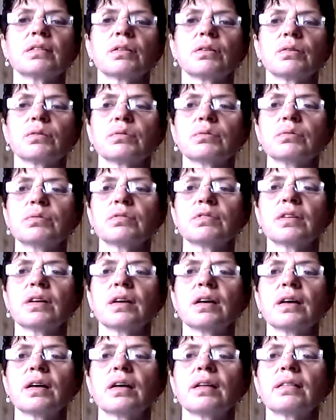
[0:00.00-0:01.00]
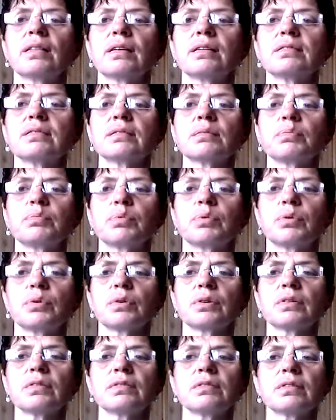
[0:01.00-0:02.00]
and loads they
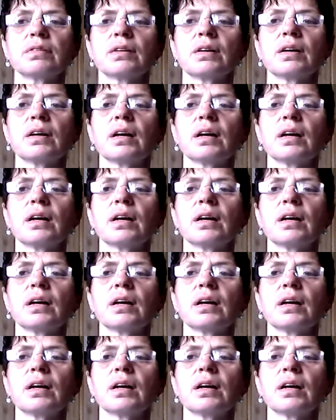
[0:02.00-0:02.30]
support